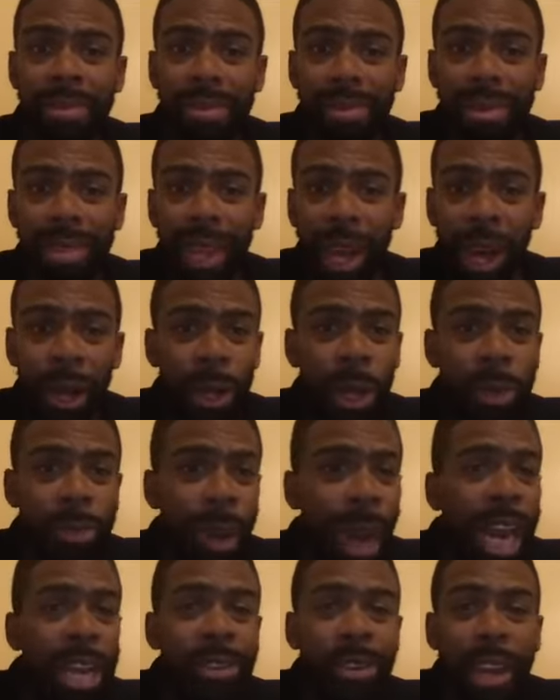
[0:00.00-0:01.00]
all those
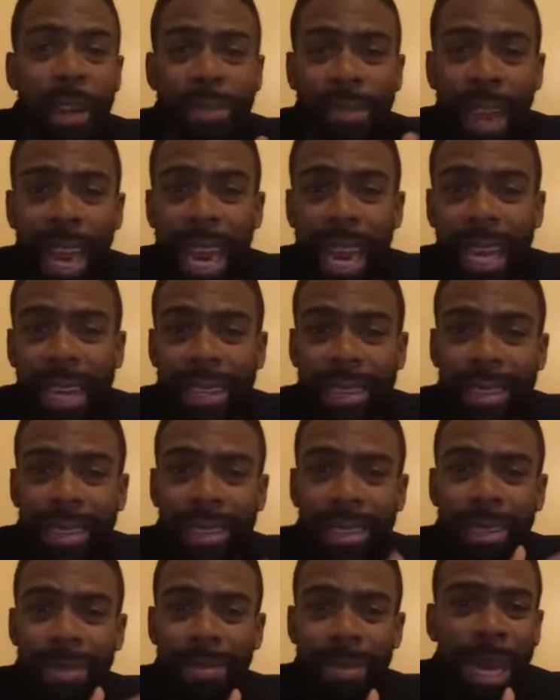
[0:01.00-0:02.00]
Patriot
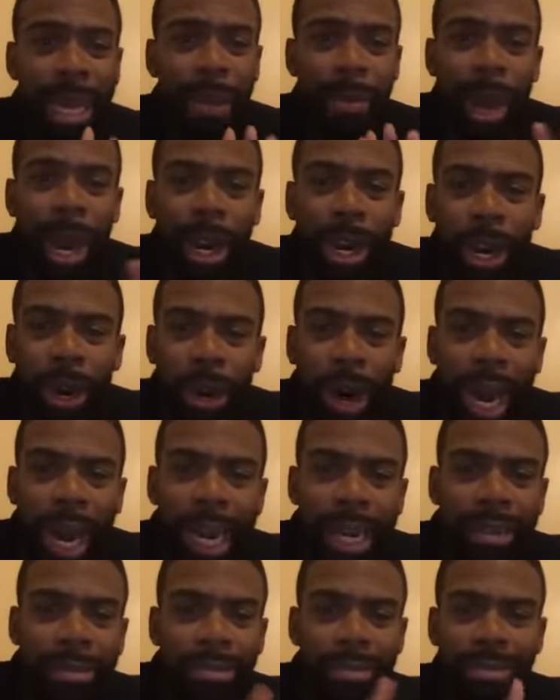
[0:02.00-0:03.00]
fans. Make America
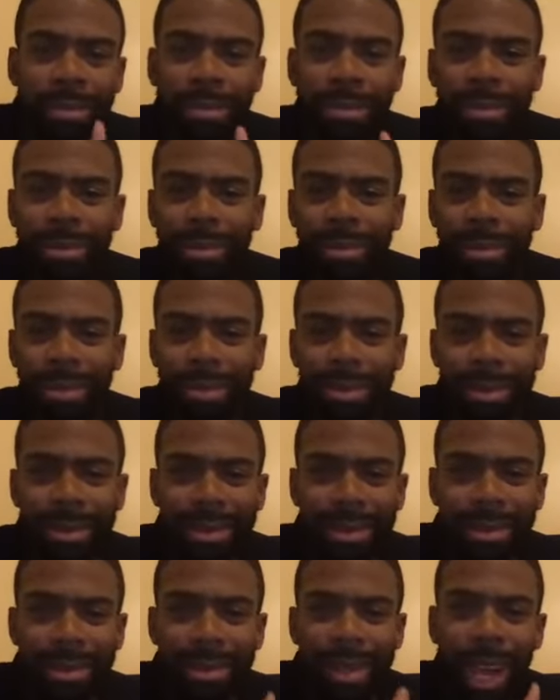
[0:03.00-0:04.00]
great
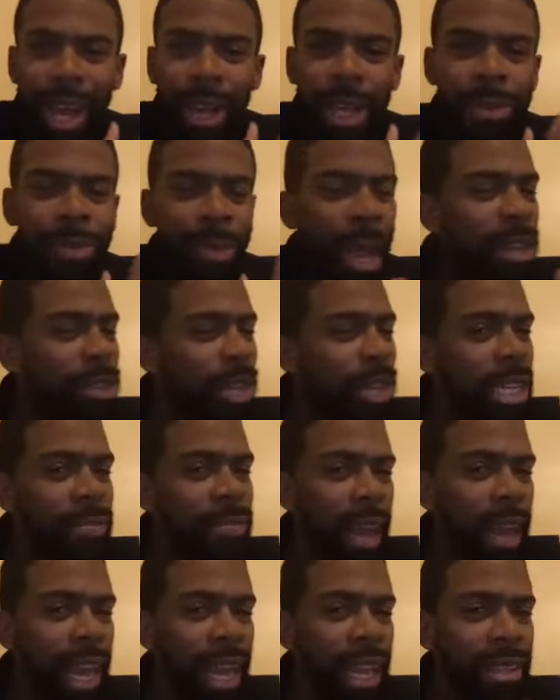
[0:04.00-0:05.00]
all those Patriots
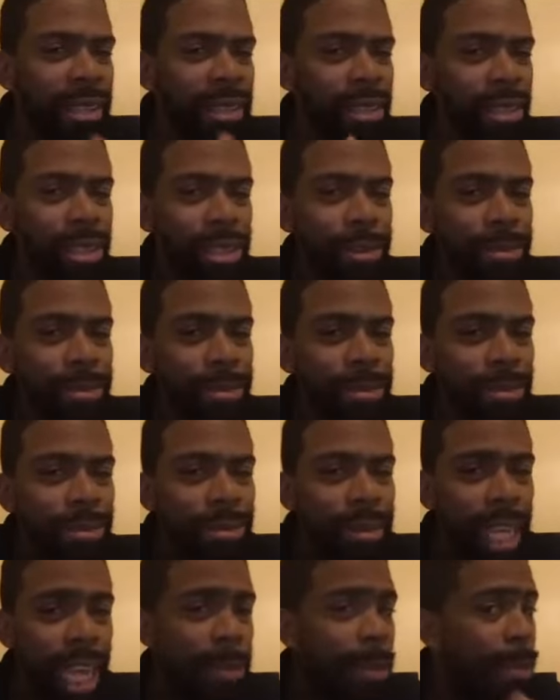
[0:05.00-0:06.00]
fans.
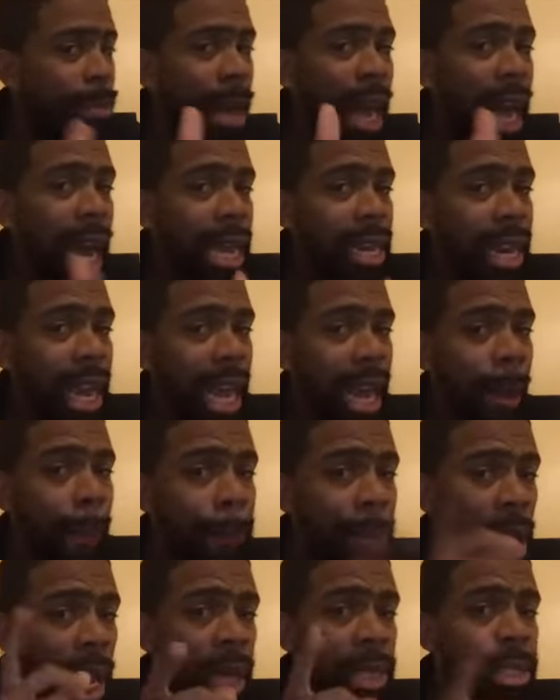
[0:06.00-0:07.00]
Keep in mind now,
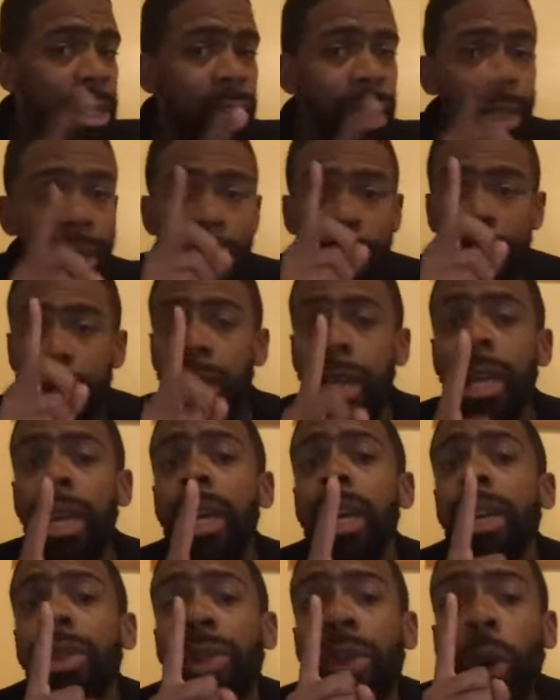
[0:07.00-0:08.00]
Boston is
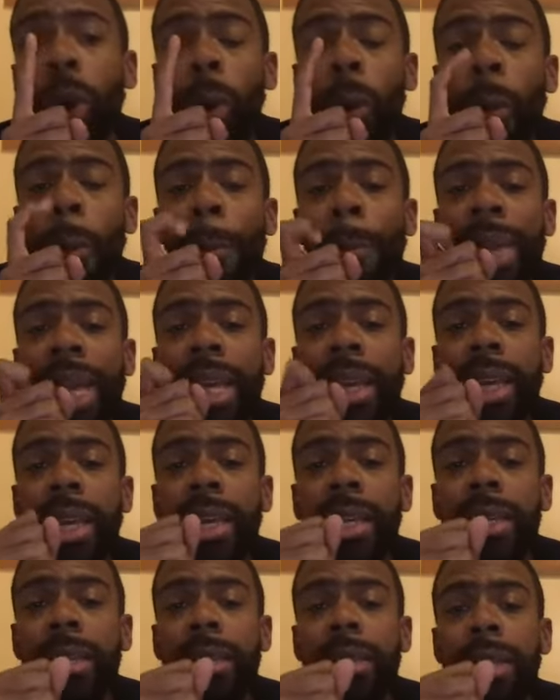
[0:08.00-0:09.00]
the
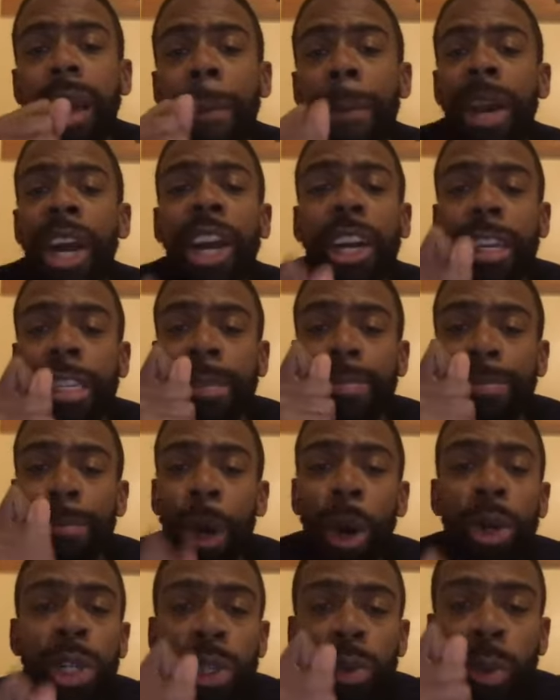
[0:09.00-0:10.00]
is America's
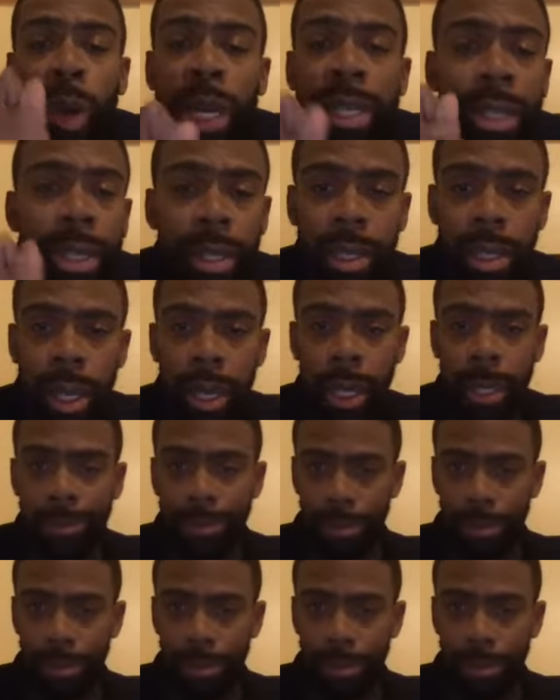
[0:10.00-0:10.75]
most racist city.